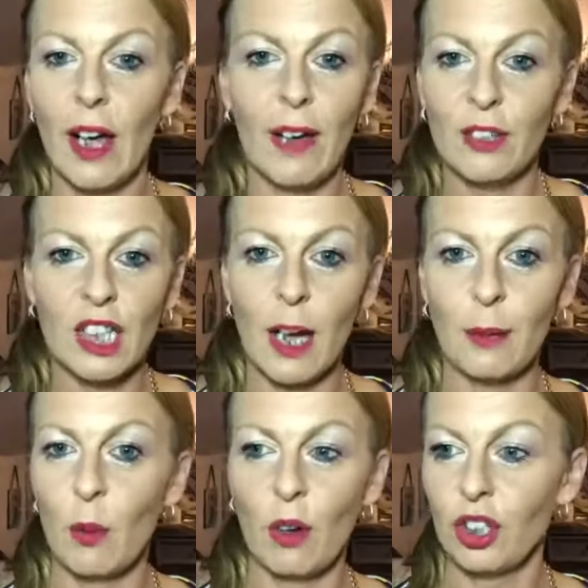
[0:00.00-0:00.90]
every
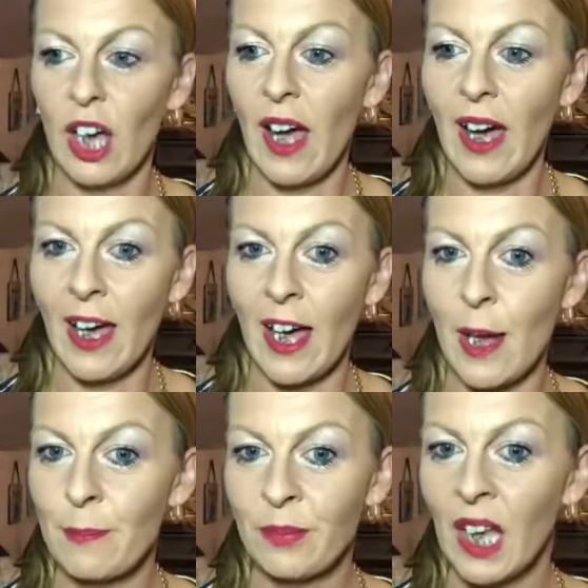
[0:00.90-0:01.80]
time you wash your
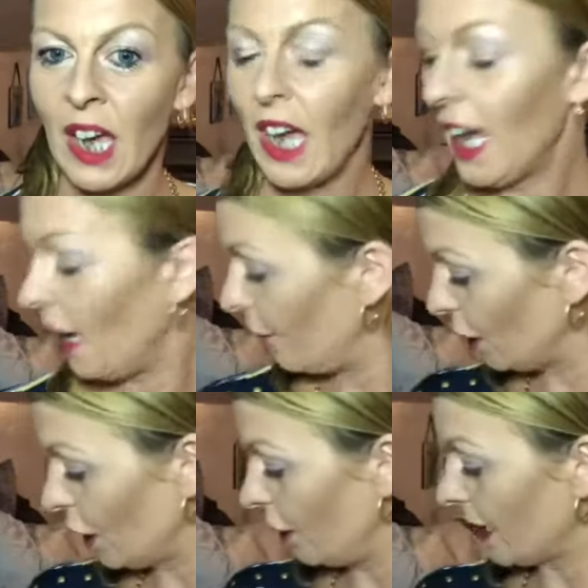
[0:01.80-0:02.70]
hair.
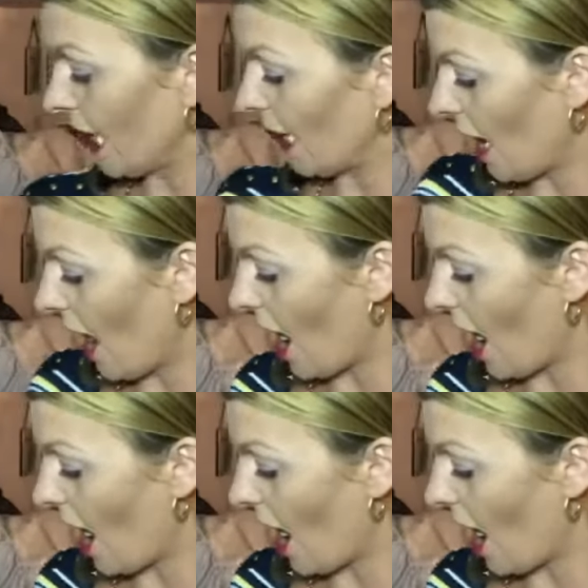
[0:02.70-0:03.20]
Even using